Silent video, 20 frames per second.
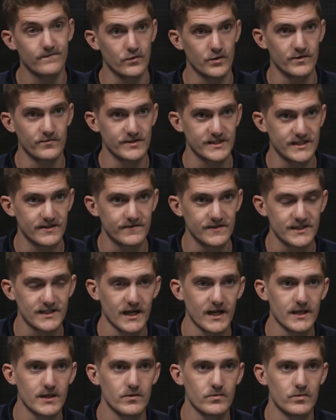For the receiver
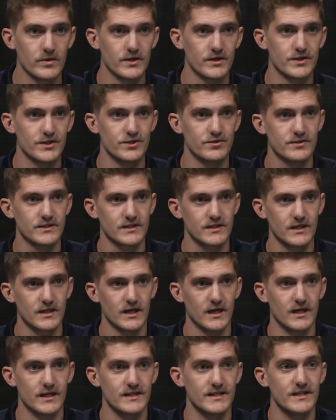side, we are using
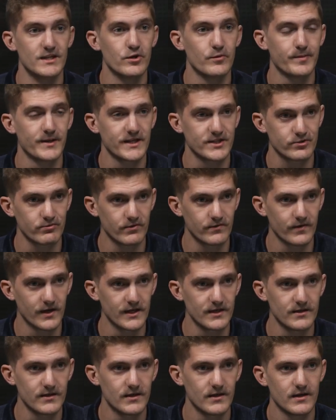a NeoPixel
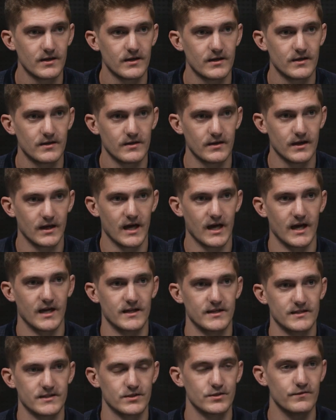array
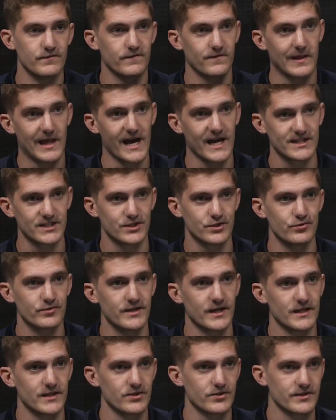to flash to
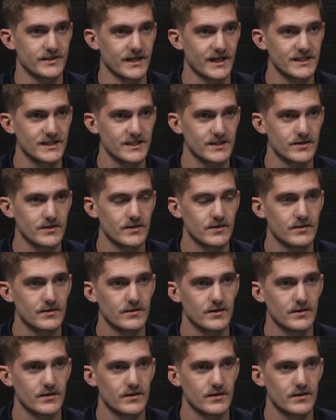get your attention.